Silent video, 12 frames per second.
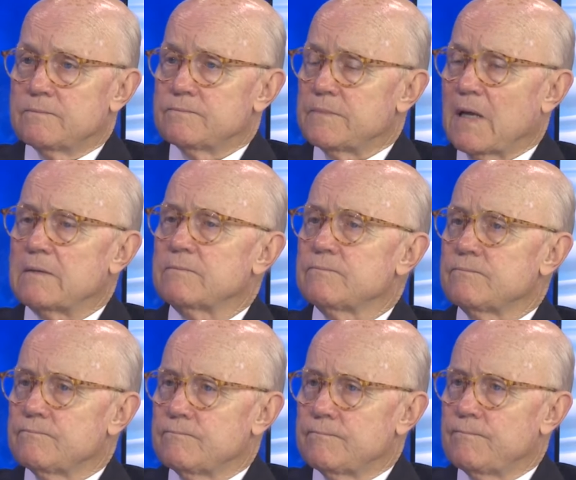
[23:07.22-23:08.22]

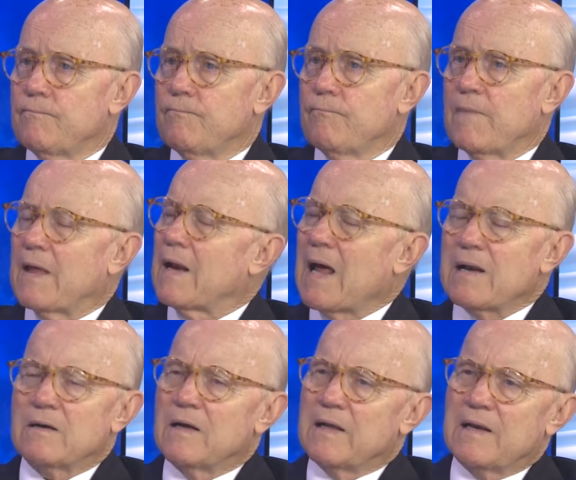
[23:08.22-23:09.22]
and I
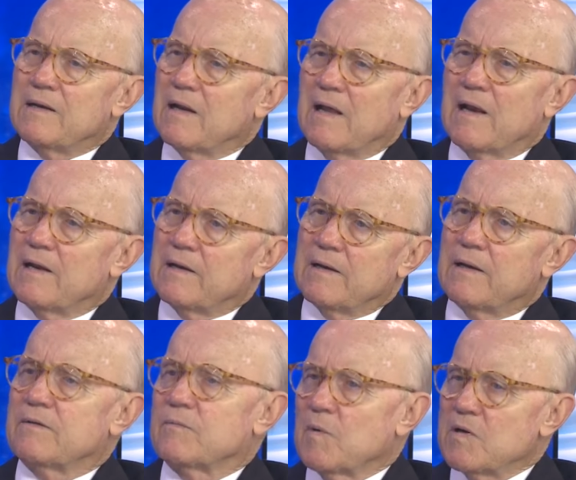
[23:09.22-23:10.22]
and and
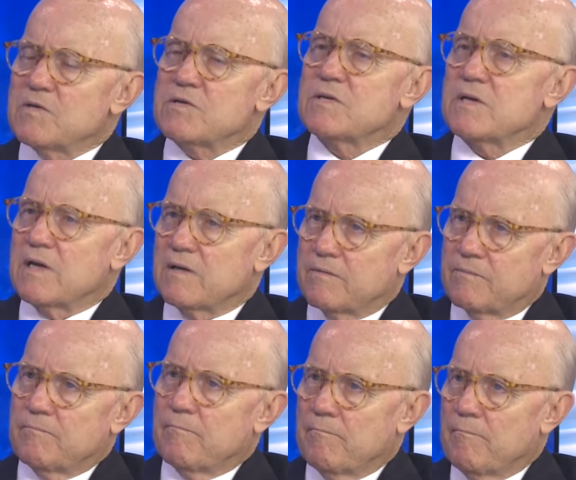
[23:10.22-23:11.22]
as much
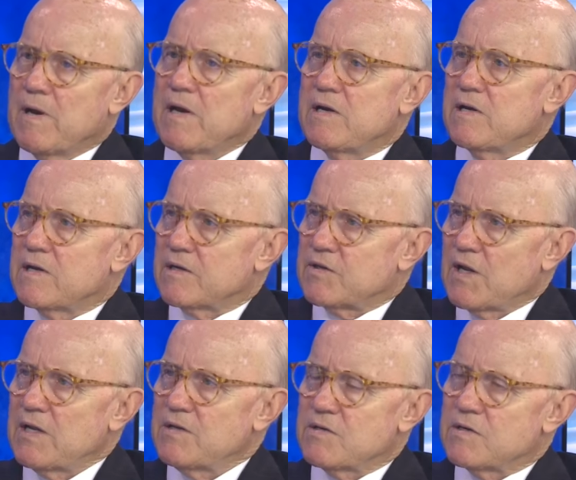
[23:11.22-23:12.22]
media
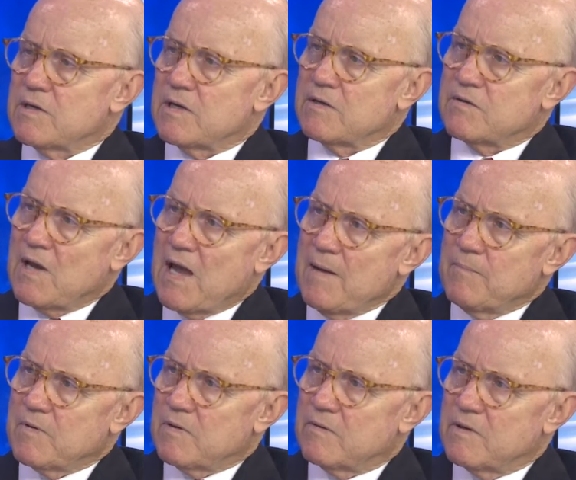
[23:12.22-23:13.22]
attention has
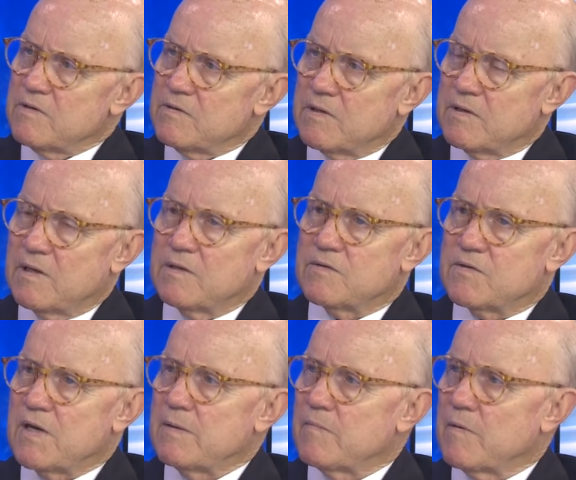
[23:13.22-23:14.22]
happened to this, it doesn't
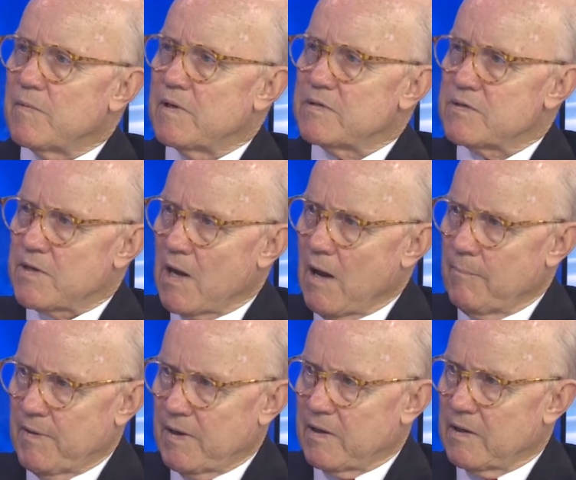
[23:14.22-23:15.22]
seem to be
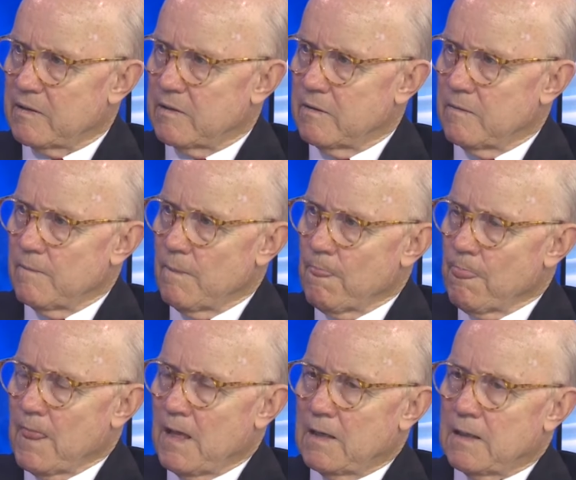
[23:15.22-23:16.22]
stopping it.
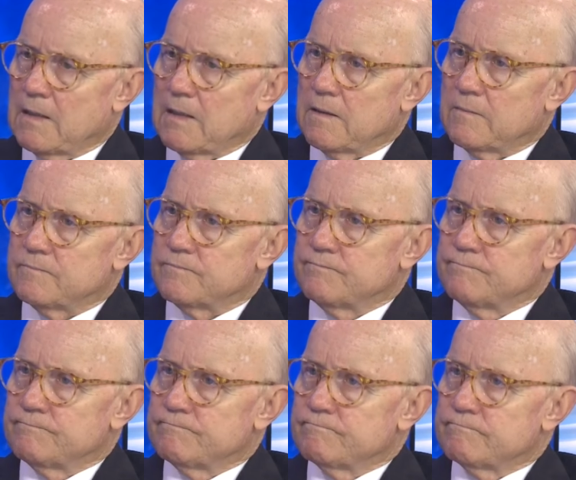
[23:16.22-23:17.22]
Um,
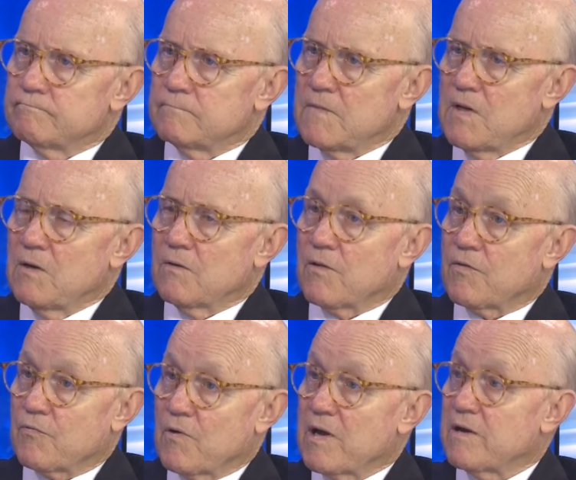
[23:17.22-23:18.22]
you know, the
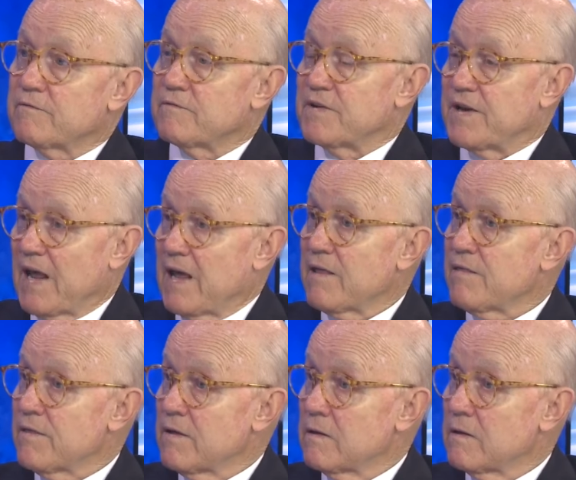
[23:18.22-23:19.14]
threat of death